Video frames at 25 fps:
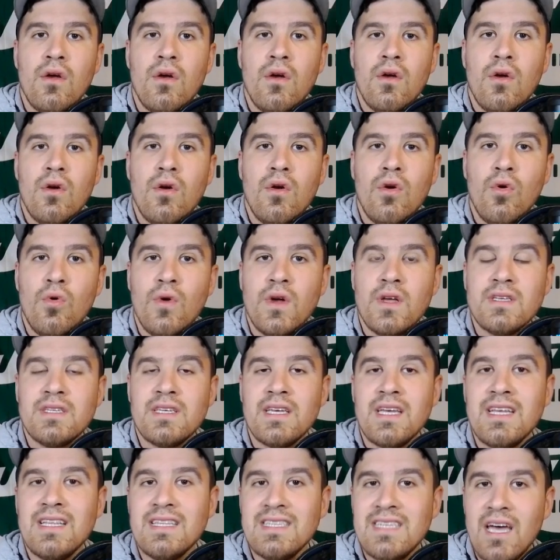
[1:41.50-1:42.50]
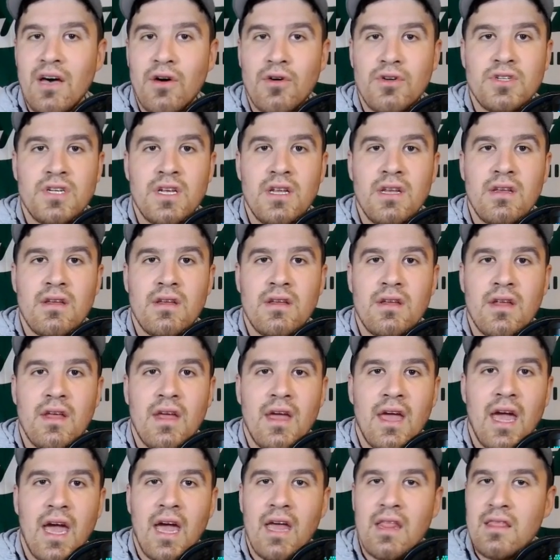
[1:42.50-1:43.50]
who is intelligent,
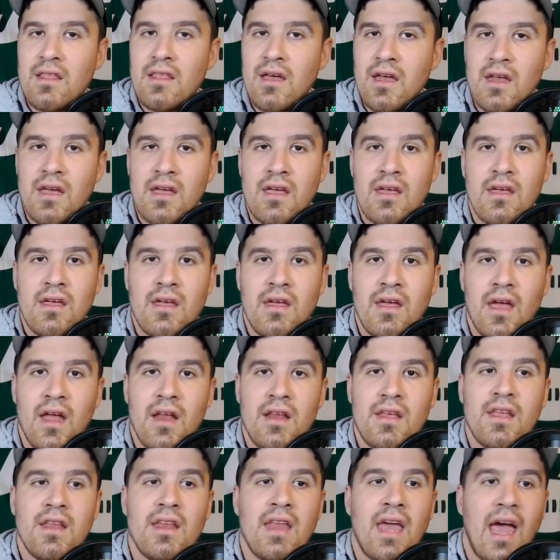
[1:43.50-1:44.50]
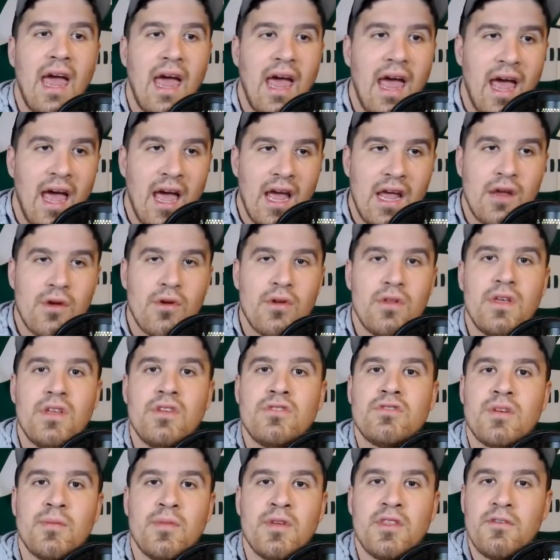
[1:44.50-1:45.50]
athletic, and can accurately
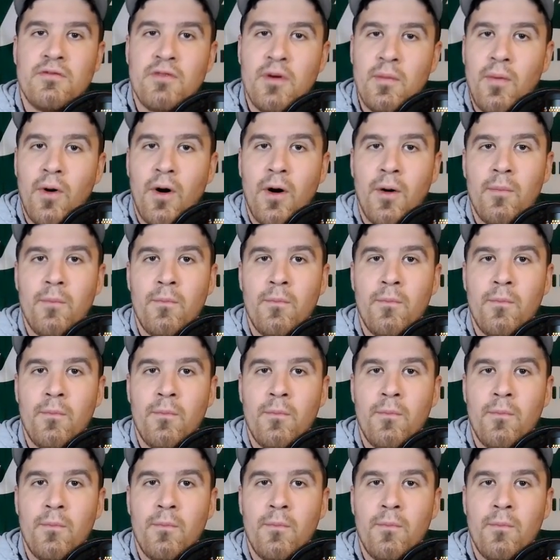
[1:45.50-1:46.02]
distribute the football.